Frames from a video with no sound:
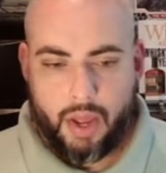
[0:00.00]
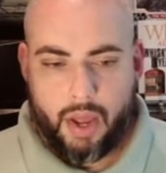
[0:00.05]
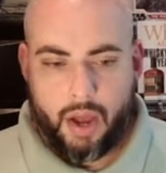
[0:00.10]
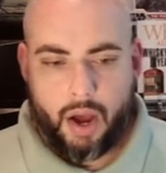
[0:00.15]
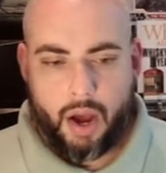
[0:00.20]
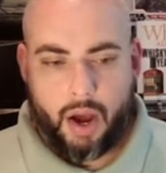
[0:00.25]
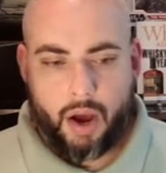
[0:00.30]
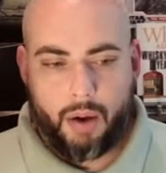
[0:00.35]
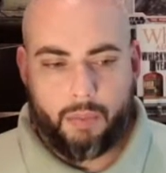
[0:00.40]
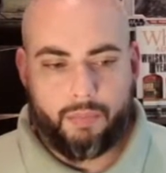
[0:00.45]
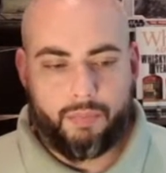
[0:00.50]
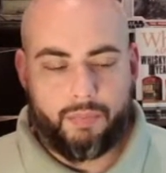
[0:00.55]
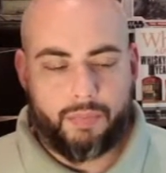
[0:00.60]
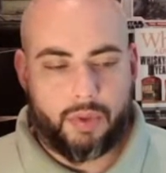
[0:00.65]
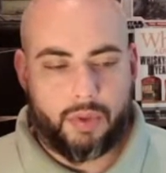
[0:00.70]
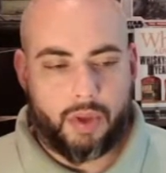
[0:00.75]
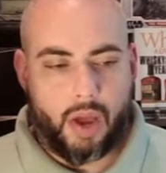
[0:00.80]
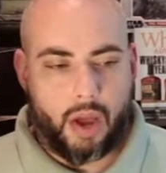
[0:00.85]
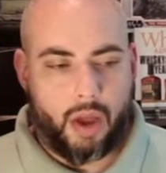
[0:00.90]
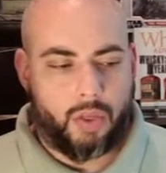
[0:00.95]

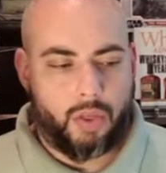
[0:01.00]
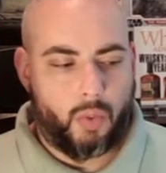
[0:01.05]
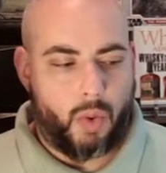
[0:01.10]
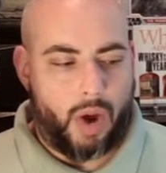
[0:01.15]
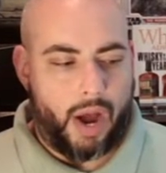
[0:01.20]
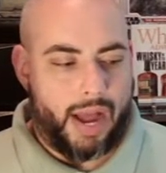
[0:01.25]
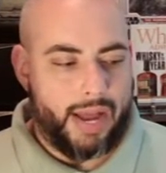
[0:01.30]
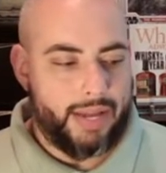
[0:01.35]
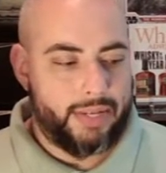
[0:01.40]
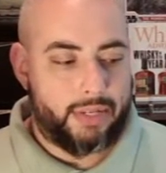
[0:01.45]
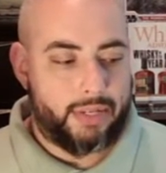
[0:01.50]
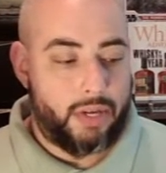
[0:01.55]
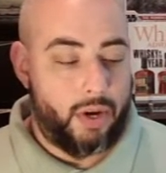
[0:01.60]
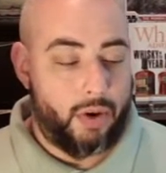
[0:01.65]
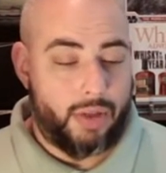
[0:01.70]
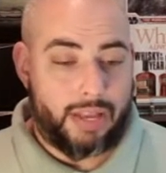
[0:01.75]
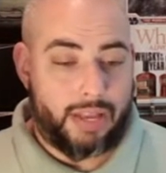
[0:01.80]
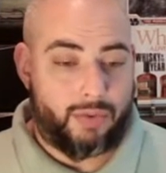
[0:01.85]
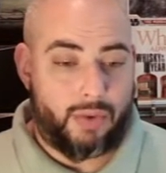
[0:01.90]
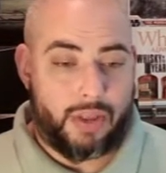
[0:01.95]
Um, otherwise, you
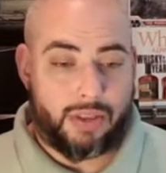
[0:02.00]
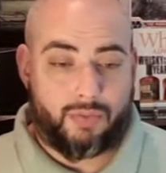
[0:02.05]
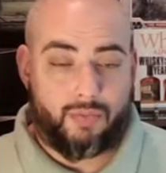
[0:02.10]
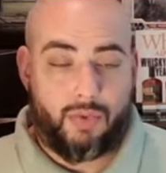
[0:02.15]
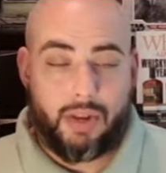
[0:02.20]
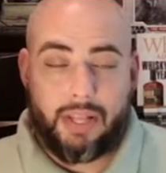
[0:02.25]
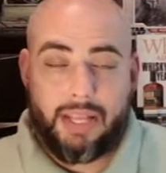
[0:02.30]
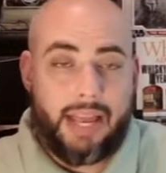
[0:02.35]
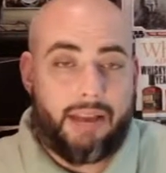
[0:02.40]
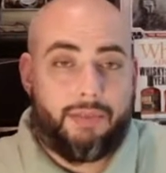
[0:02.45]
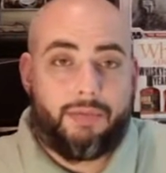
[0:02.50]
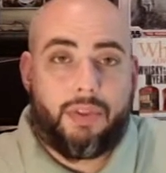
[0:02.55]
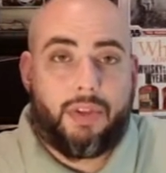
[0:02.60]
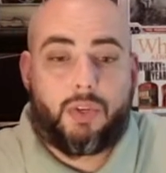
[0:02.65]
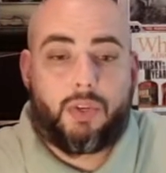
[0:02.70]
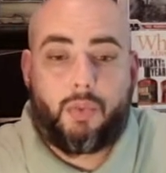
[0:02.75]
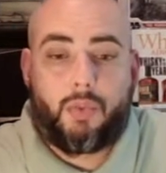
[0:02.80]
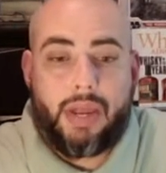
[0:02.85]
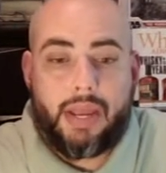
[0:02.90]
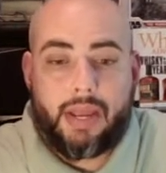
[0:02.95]
know, that's that's really it for
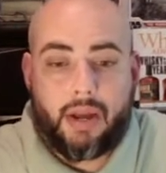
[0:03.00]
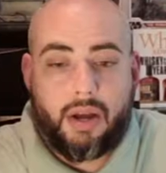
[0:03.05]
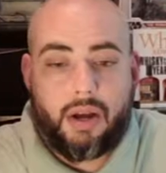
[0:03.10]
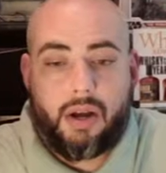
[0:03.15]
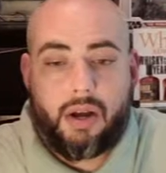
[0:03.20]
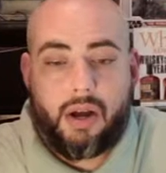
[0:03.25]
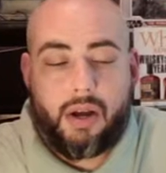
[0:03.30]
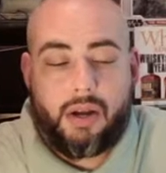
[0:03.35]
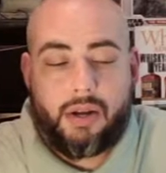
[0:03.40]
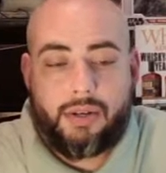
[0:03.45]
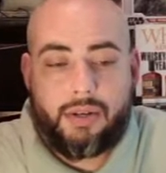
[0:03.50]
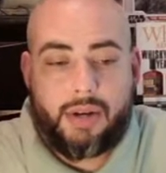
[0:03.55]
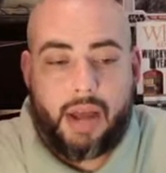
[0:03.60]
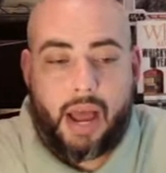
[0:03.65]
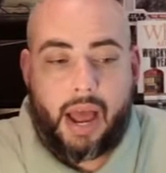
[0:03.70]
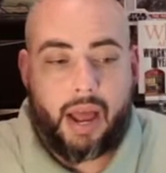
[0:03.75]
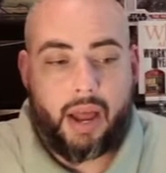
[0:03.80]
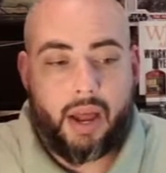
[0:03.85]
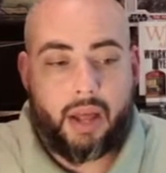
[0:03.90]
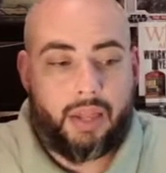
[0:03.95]
this week. Uh, uh,
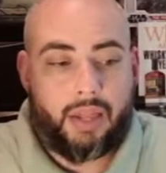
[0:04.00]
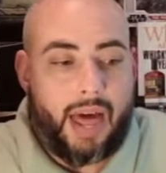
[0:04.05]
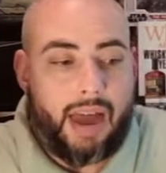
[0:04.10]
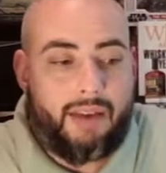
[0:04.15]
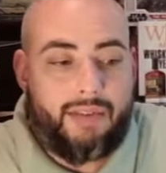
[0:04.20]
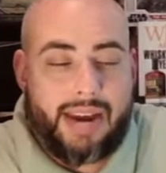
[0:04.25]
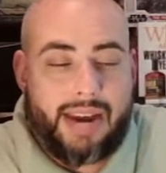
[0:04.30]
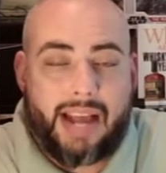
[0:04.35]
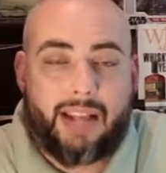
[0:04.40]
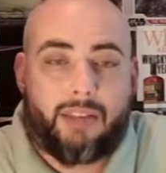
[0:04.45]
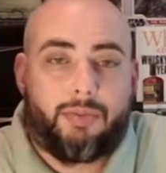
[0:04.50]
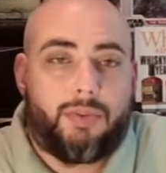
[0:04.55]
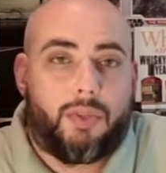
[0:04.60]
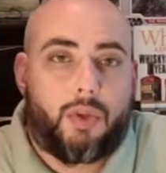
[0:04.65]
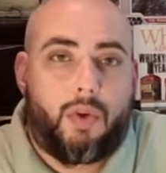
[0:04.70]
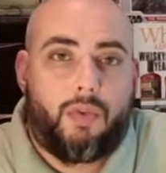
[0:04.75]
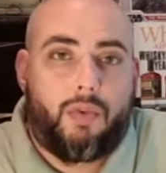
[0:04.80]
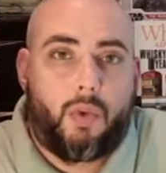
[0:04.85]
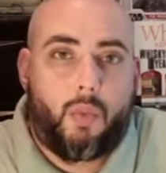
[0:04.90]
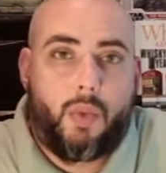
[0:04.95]
not a lot of announcements
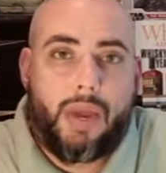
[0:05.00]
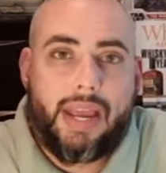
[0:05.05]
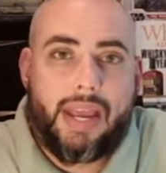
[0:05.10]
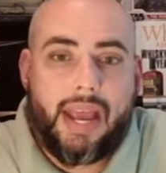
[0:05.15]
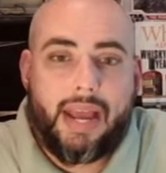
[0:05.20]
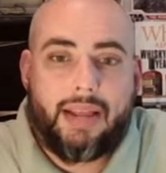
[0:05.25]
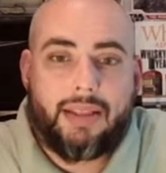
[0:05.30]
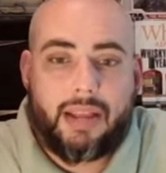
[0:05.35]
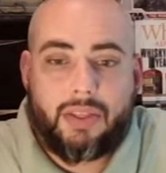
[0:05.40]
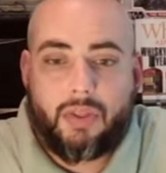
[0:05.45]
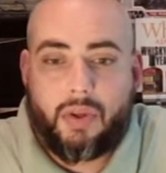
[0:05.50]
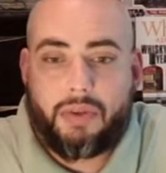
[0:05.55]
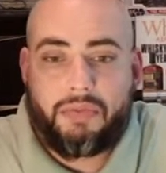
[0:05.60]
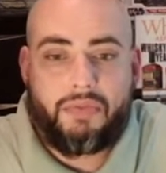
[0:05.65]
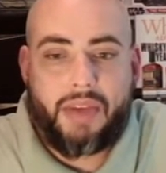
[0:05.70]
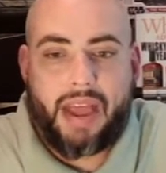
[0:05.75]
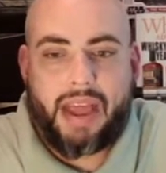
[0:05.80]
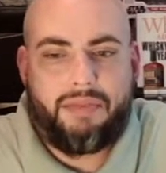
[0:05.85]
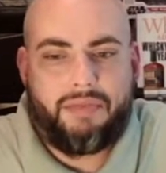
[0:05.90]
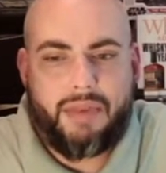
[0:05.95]
over the weekend. I thought
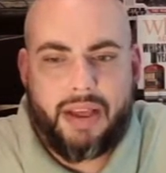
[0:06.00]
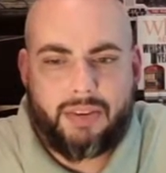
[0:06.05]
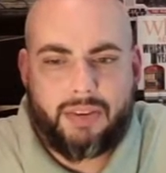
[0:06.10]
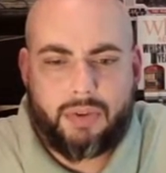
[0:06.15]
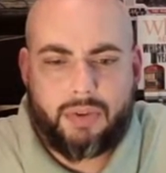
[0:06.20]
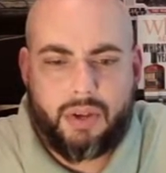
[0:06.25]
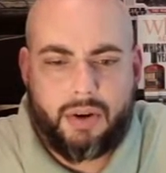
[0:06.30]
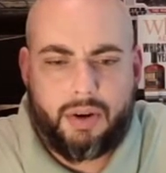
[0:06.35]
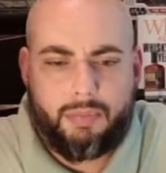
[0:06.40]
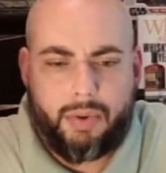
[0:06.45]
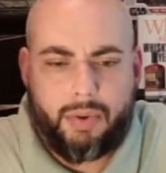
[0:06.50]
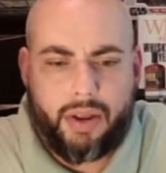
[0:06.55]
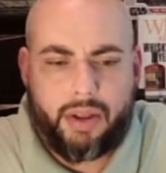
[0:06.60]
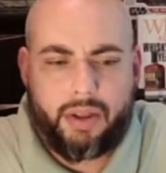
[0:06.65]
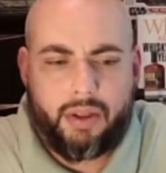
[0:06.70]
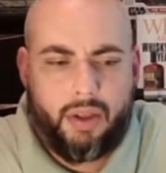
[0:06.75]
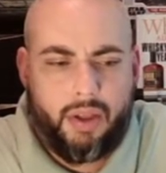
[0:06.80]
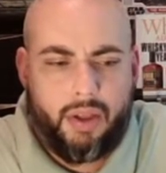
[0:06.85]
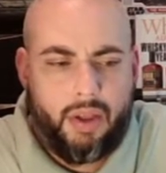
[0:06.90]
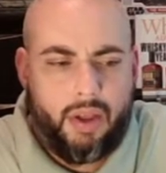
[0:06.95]
FanFest was going to
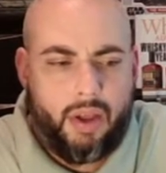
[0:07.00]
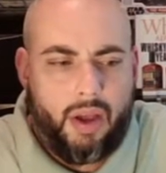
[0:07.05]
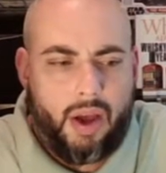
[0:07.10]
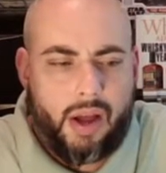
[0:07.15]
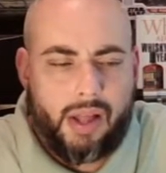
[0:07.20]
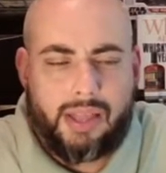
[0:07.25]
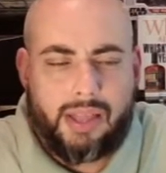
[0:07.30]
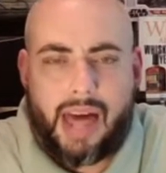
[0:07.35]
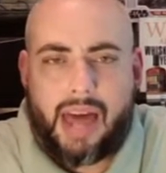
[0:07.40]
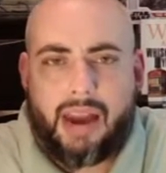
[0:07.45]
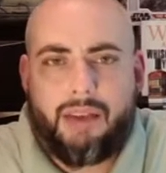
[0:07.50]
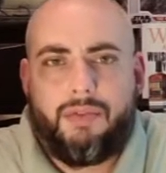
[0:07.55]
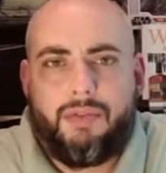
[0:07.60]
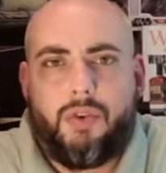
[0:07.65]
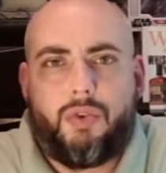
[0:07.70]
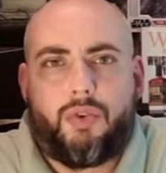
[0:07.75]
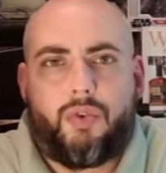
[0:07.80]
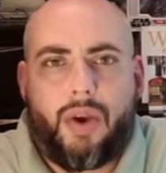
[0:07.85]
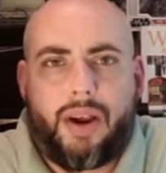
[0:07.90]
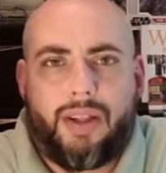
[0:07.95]
bring a lot of
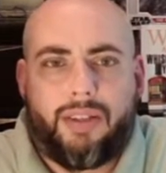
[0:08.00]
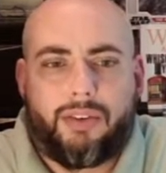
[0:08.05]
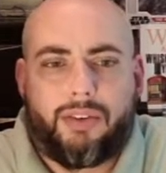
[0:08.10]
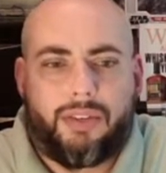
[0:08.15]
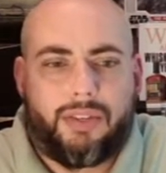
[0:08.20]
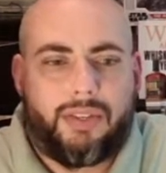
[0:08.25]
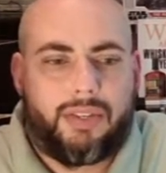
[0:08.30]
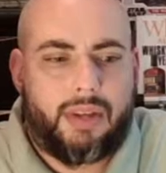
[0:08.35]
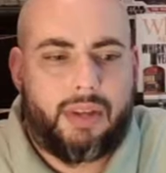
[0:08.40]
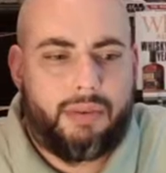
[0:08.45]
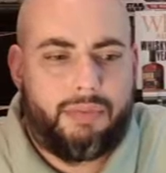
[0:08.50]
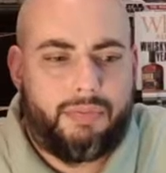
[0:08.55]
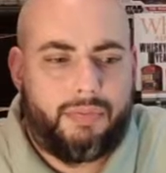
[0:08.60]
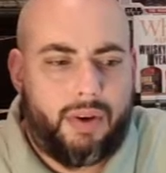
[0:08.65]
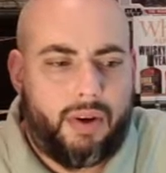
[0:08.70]
new trailers and stuff.